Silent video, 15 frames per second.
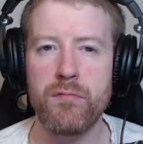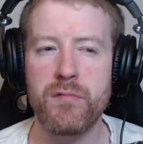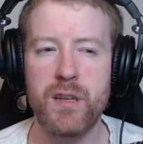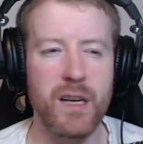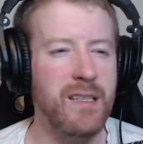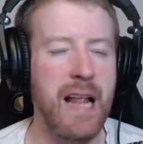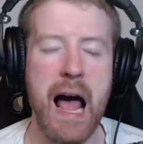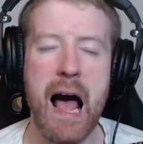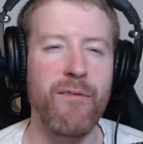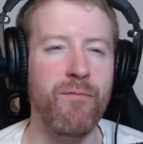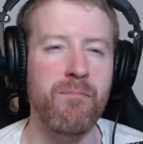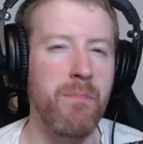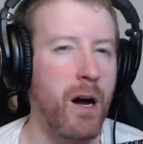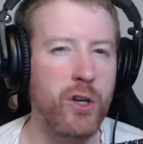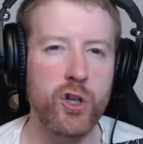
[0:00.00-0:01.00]
doesn't have
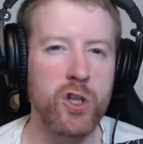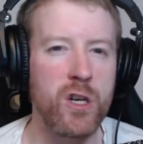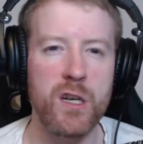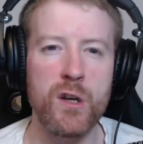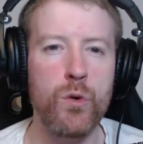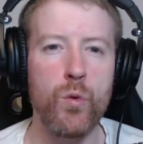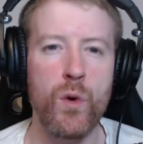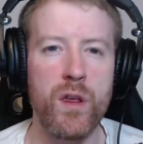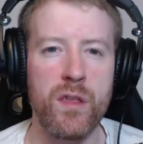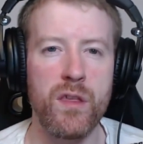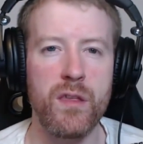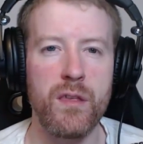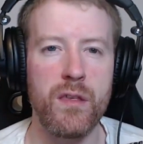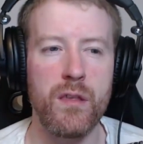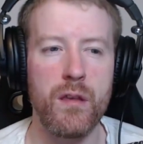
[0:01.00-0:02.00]
much to do with
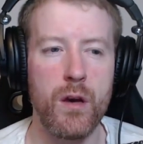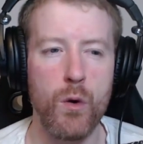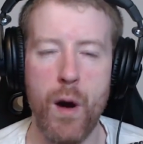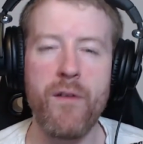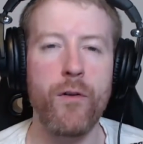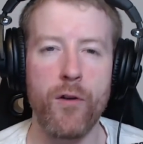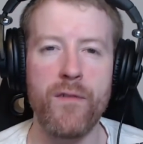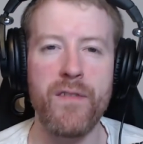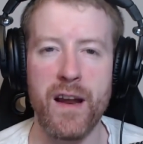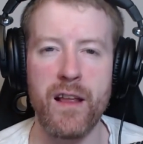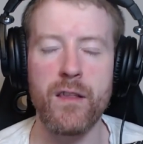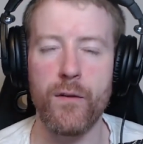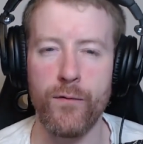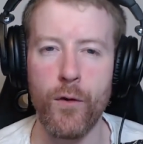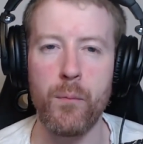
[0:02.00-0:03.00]
whoever invented
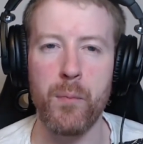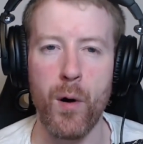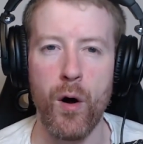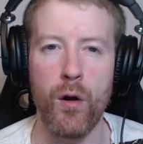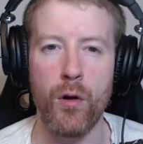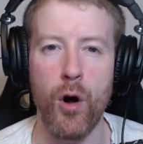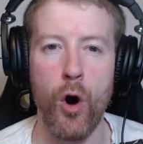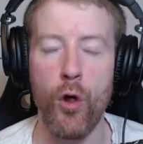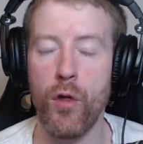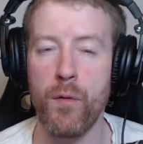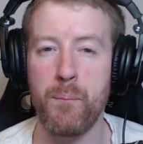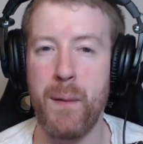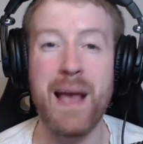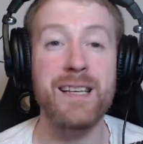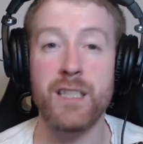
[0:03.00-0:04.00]
the football or the
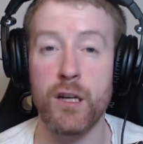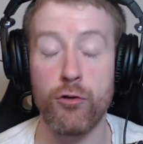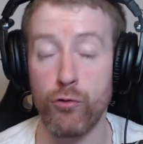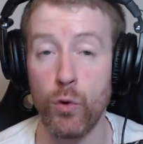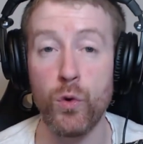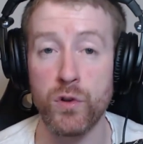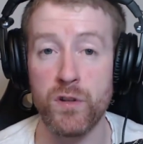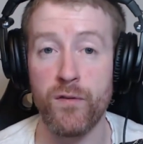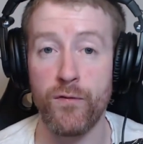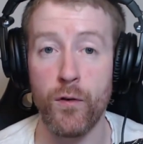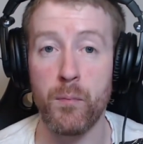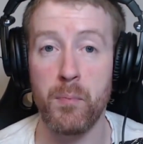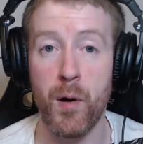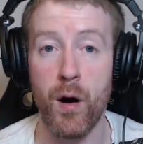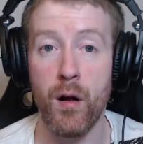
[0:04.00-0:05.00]
basic rules of
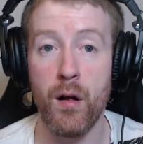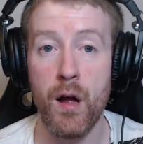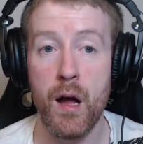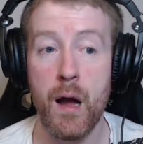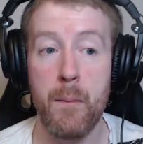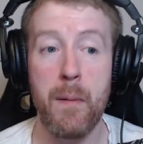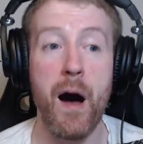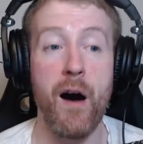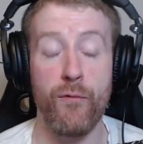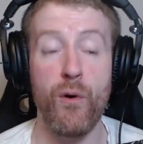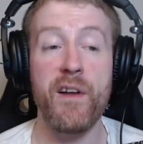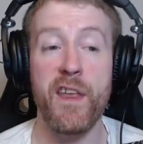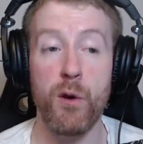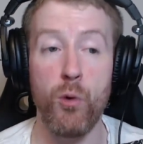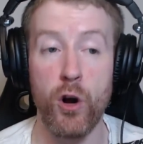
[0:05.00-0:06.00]
football. Part of why
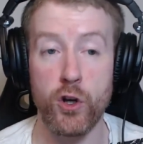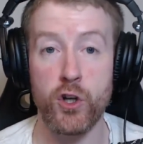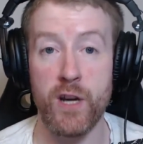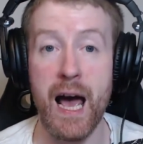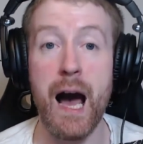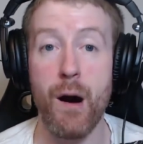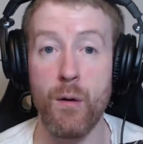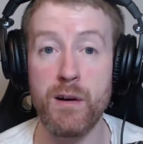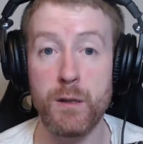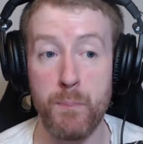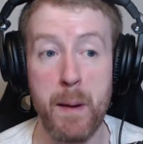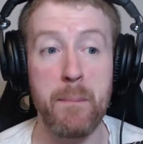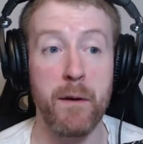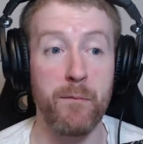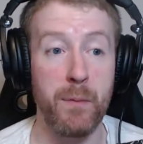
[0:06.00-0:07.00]
they watch now is
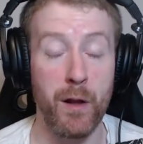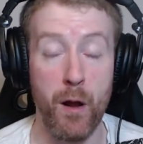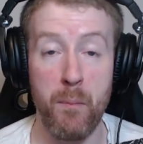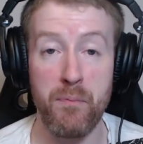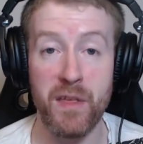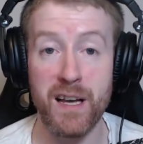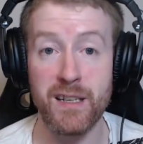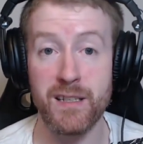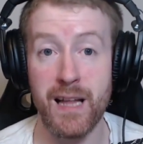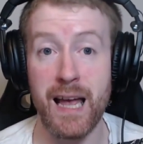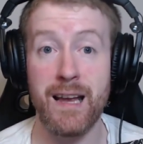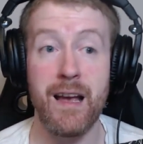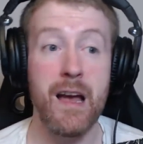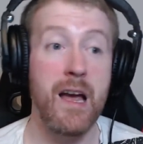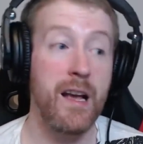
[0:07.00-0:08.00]
people have built up things
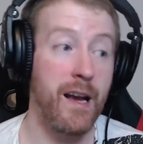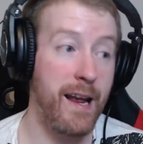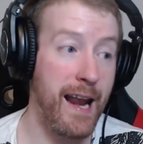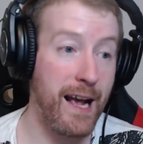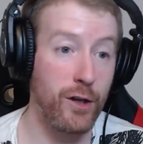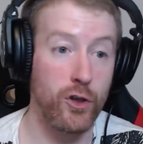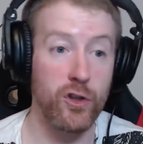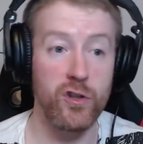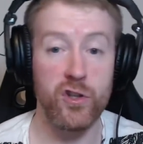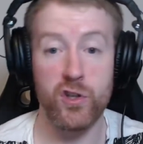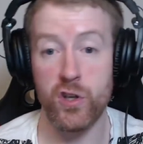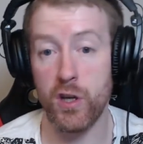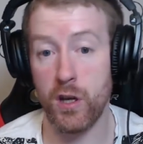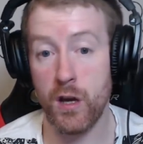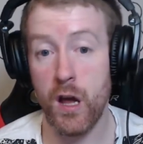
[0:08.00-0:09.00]
like connections
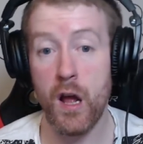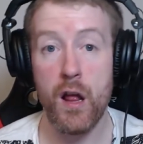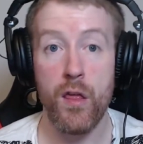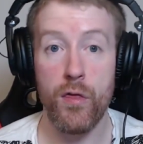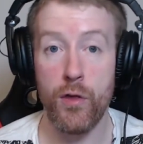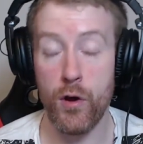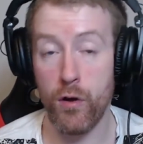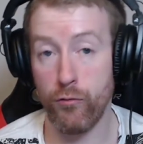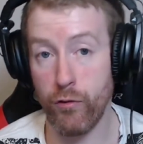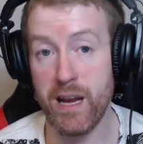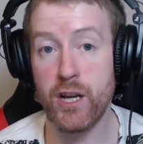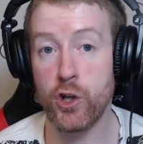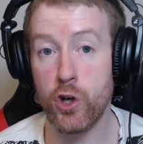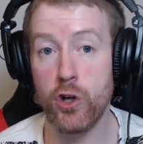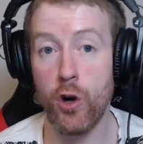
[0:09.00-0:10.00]
to the
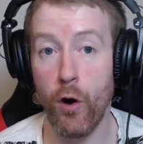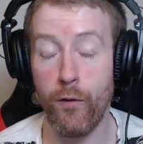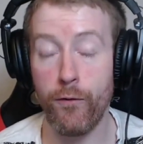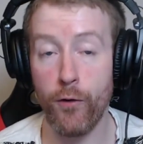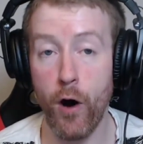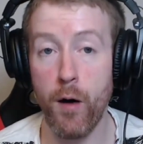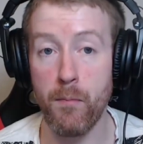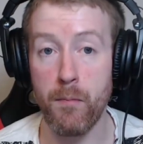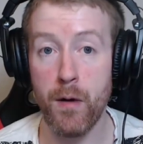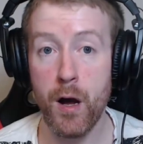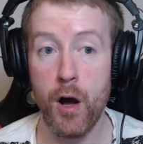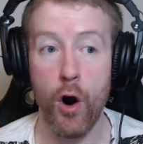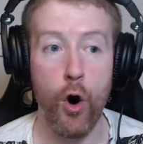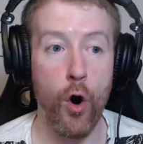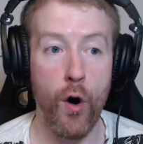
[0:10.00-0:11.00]
region you're from,
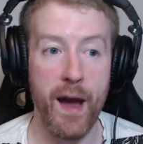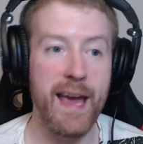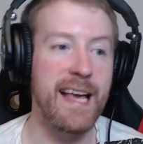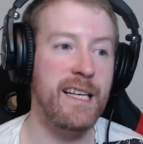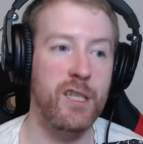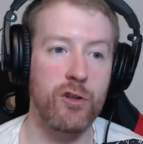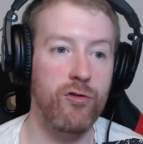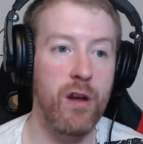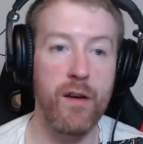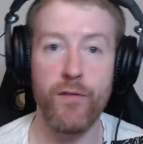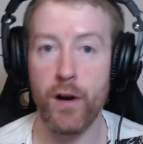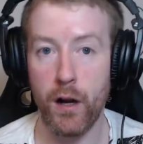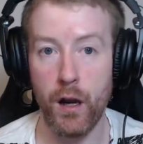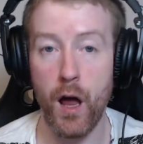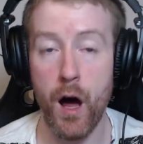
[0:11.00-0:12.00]
or a history of a
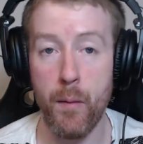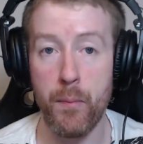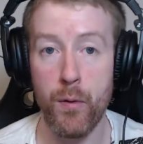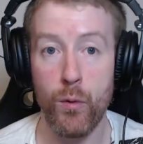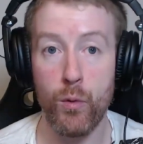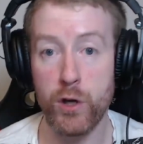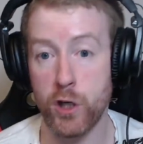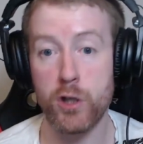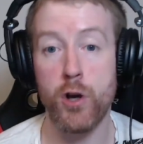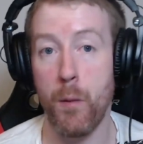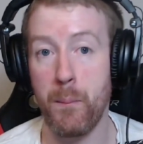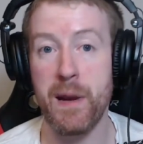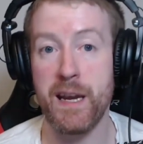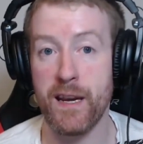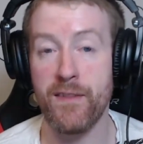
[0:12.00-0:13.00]
club which has
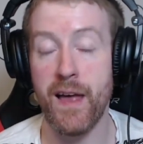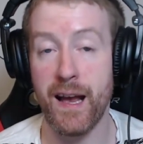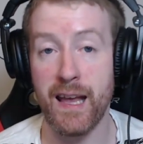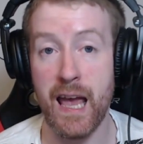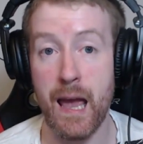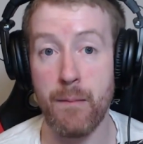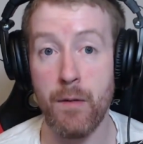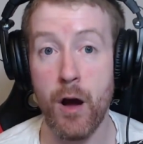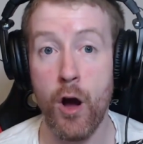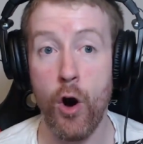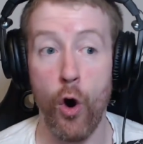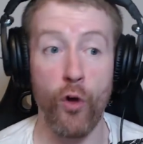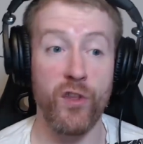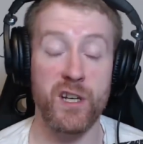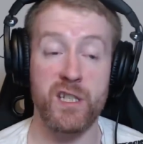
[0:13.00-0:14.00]
competed in that game,
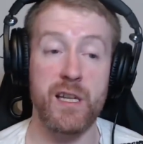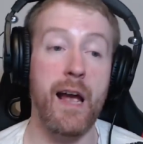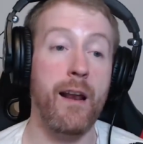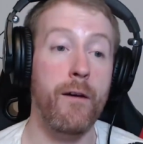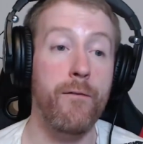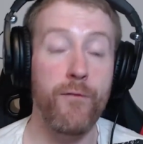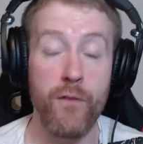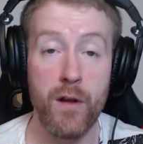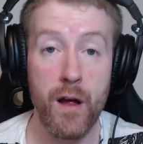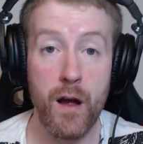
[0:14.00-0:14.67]
or the style of